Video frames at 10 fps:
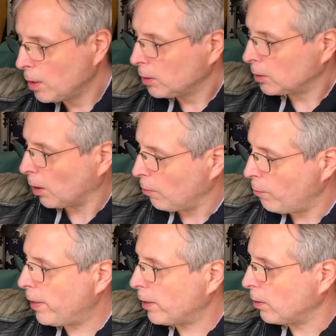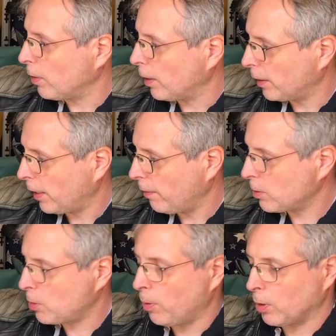so a really good idea
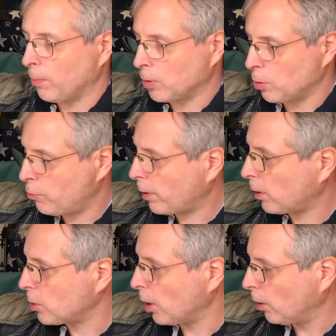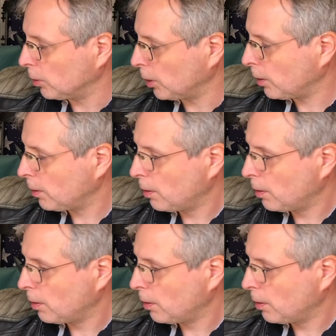is to put them onto a trickle charger